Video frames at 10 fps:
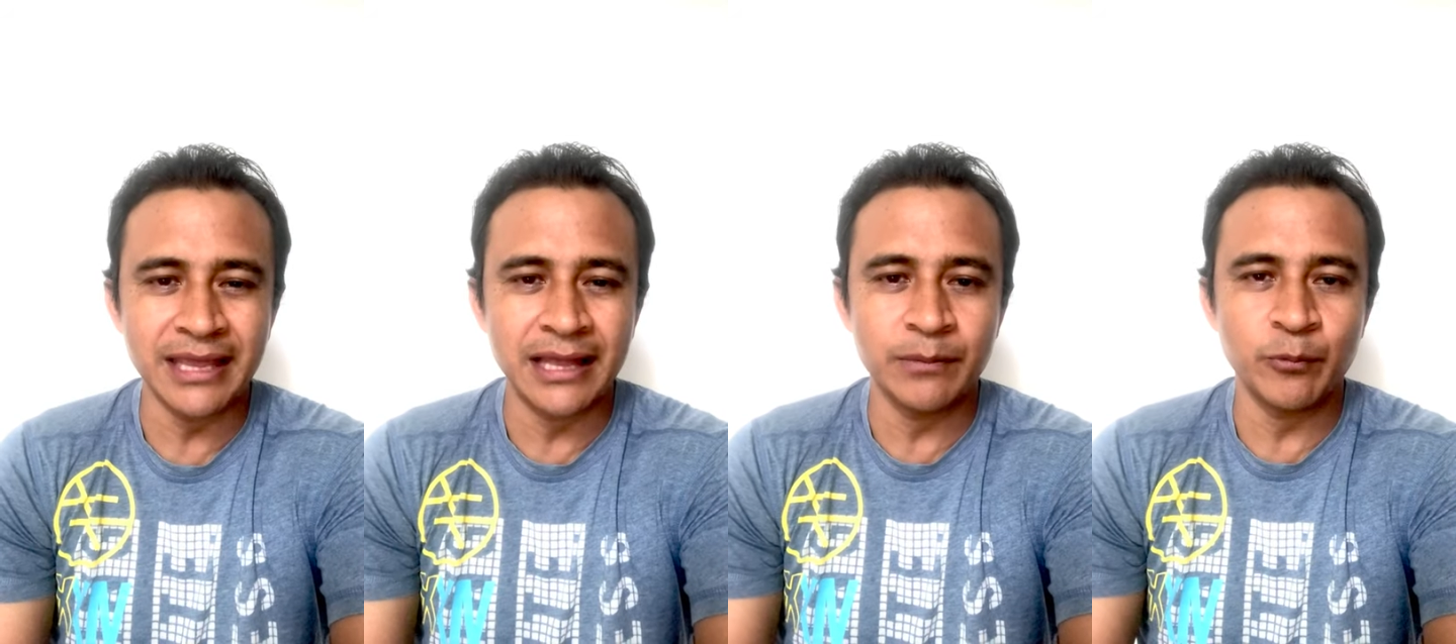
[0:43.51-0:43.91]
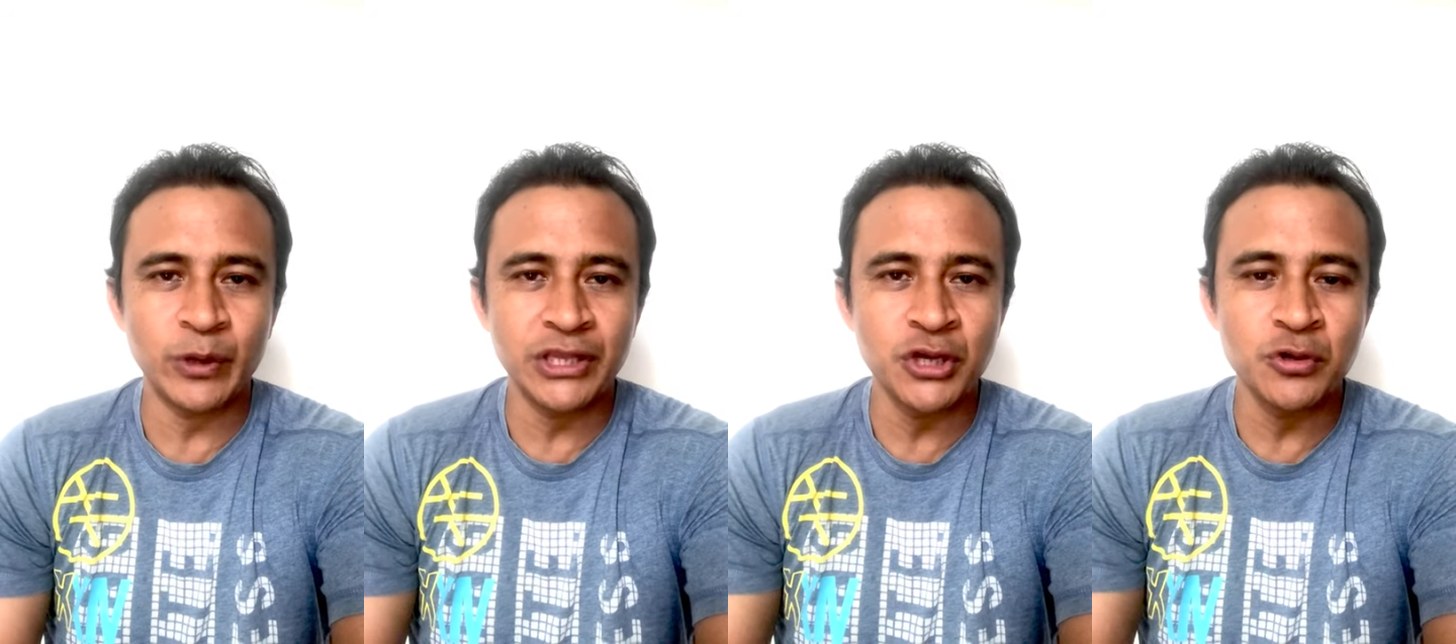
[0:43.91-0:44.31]
help
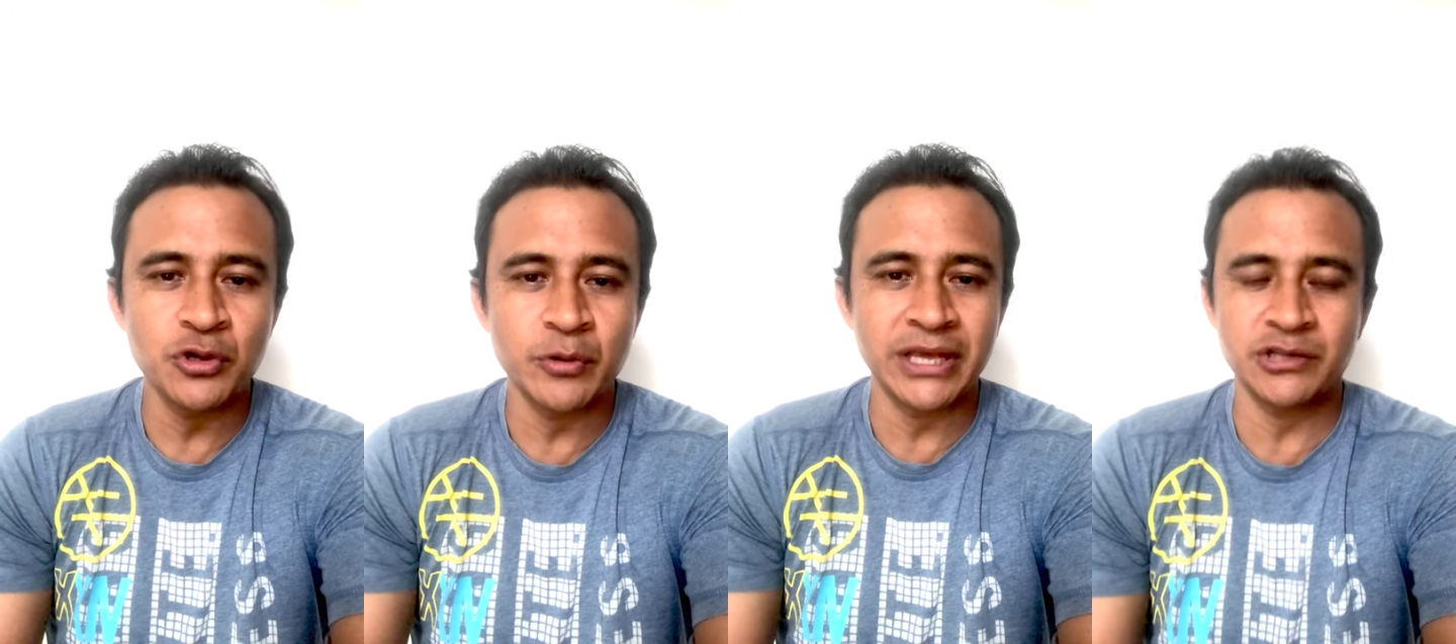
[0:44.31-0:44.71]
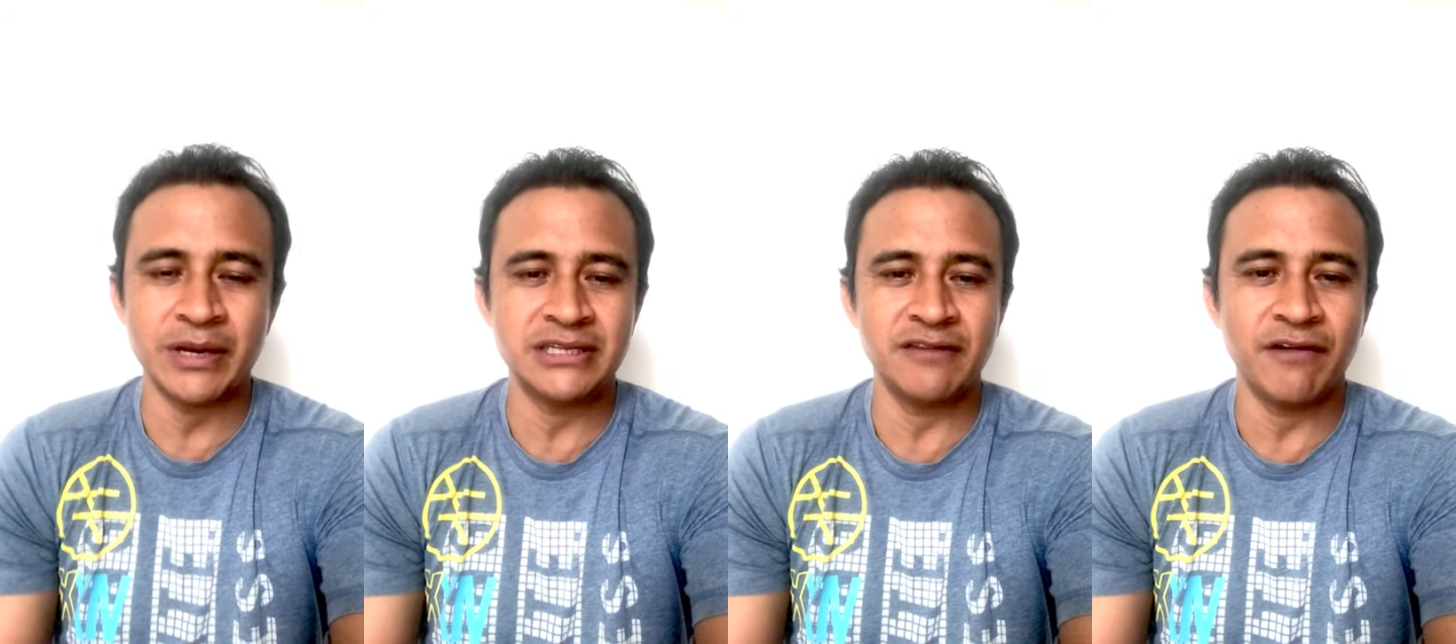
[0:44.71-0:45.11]
with you doing
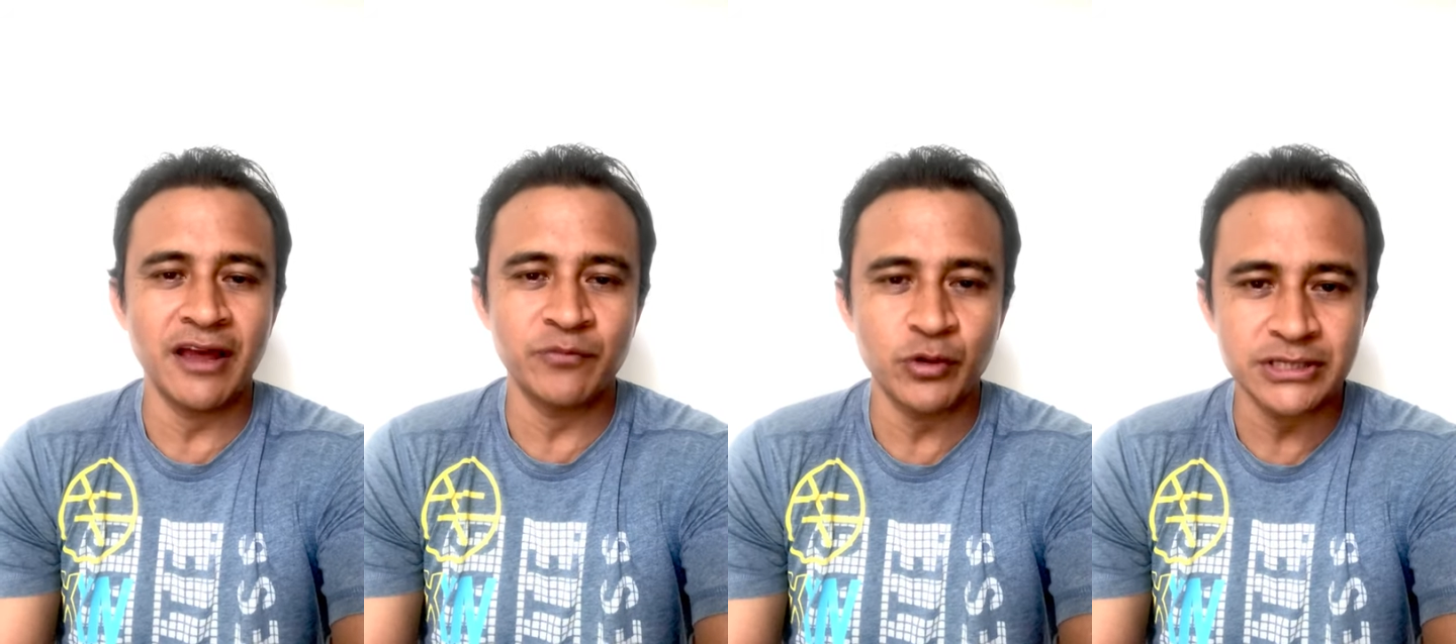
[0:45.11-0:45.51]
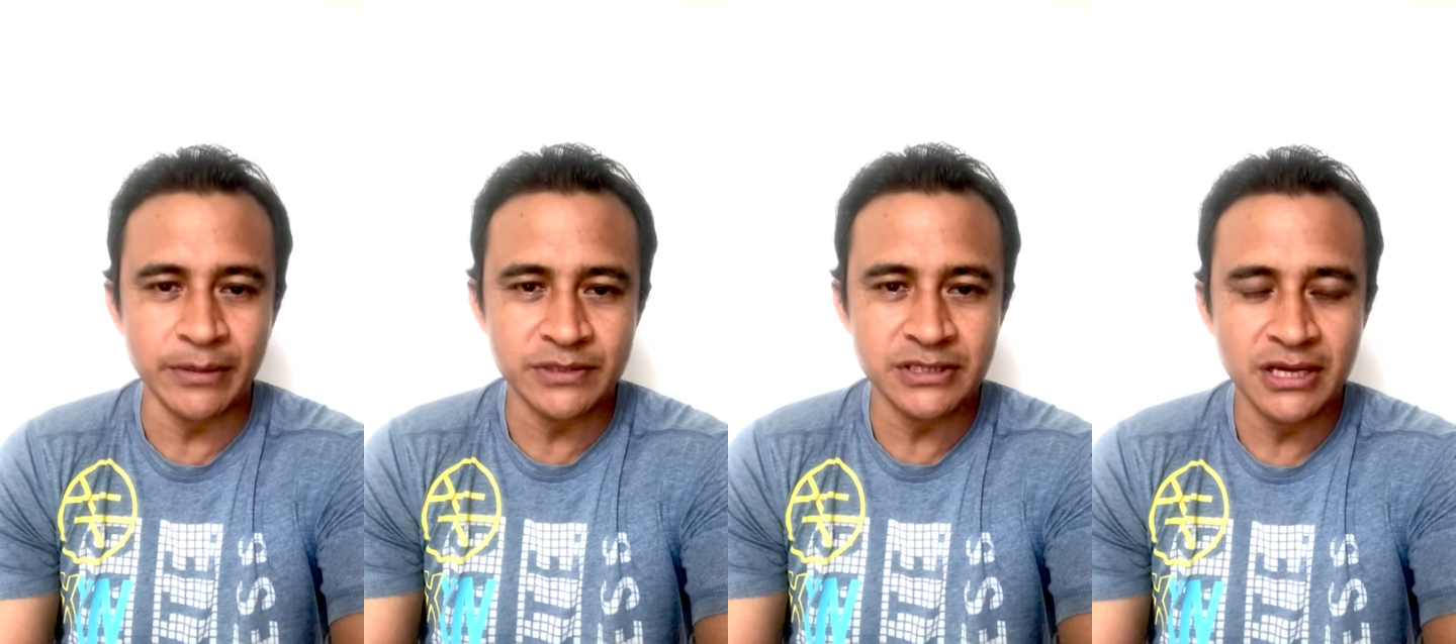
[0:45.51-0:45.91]
25
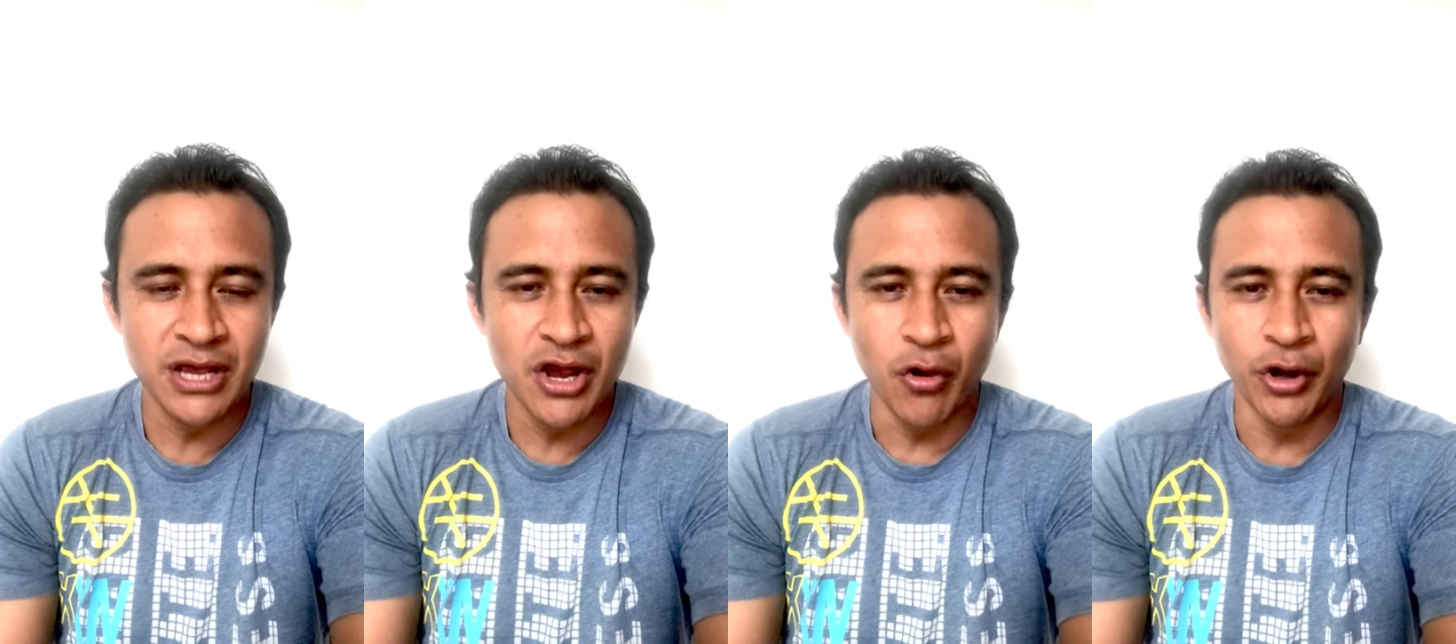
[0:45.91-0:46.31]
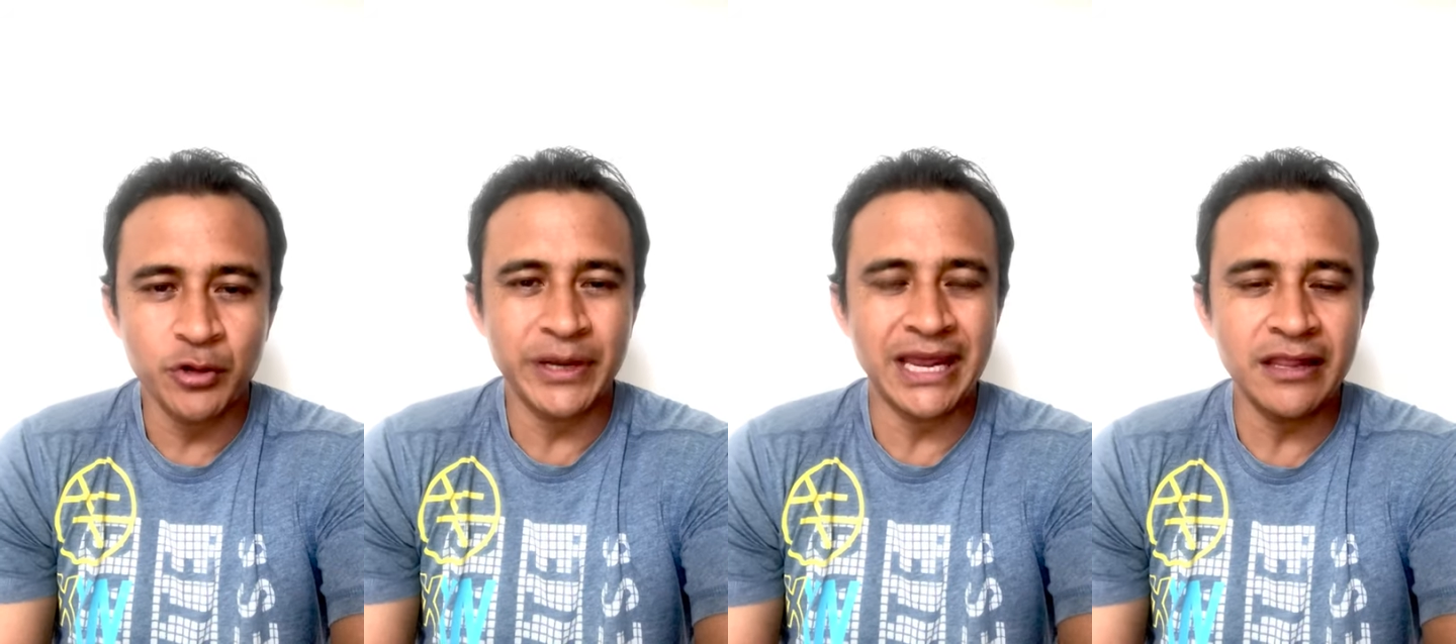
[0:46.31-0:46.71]
push-ups or
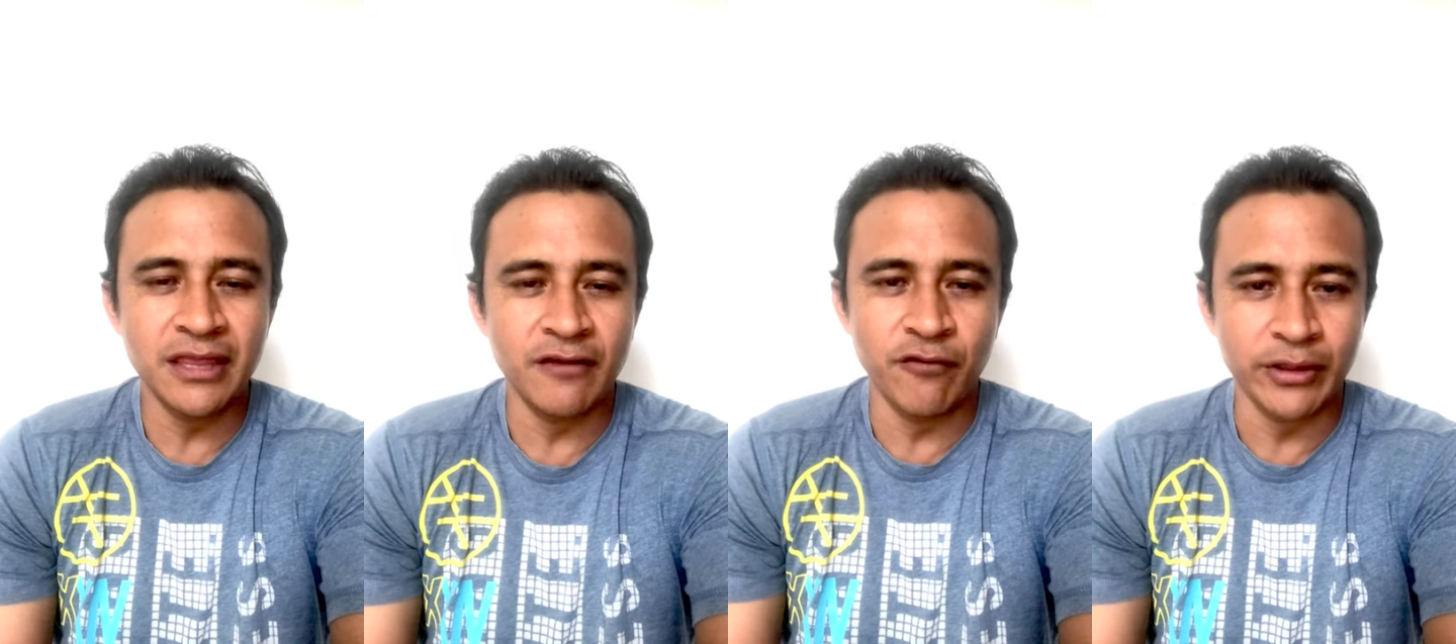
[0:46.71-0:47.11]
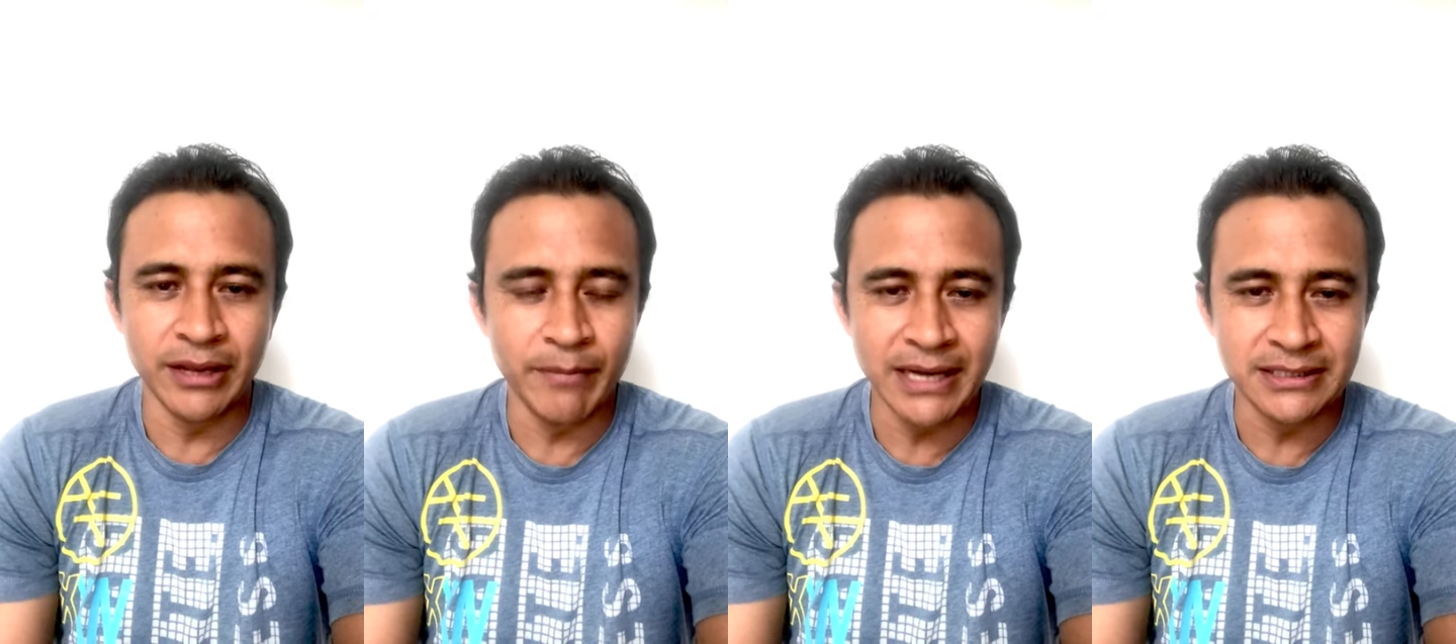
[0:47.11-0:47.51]
doing anything for
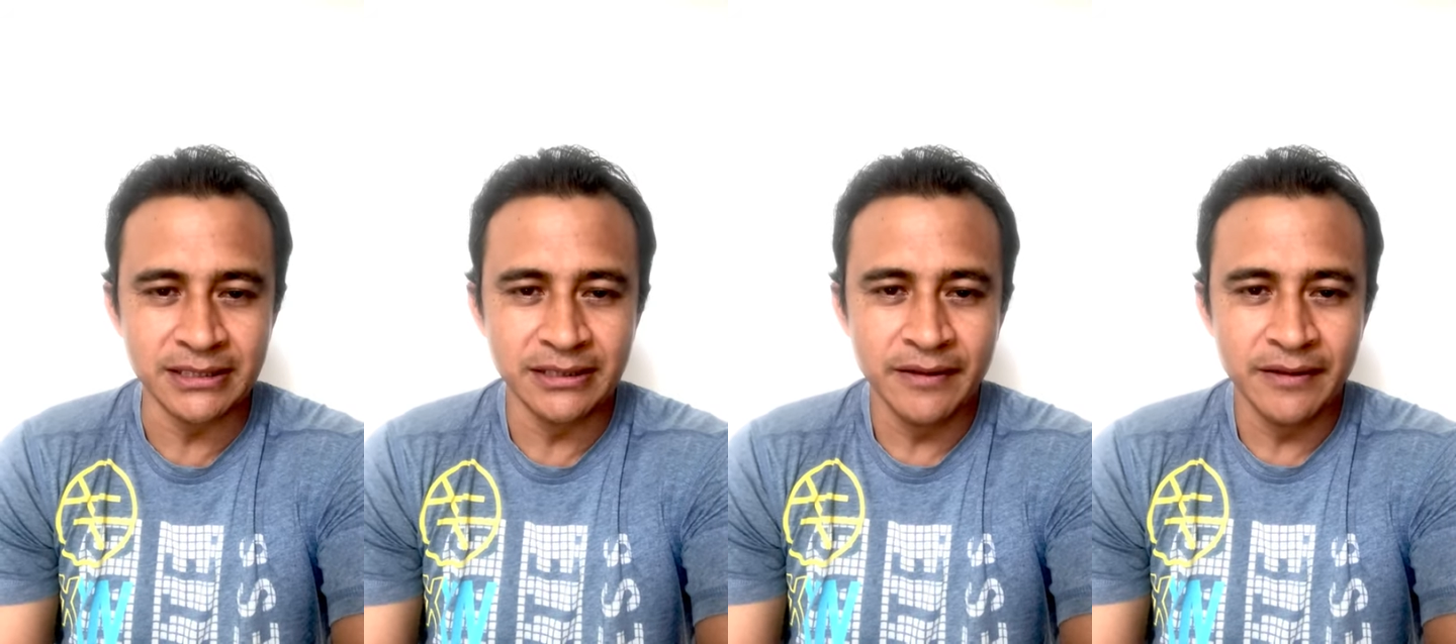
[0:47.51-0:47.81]
that matter?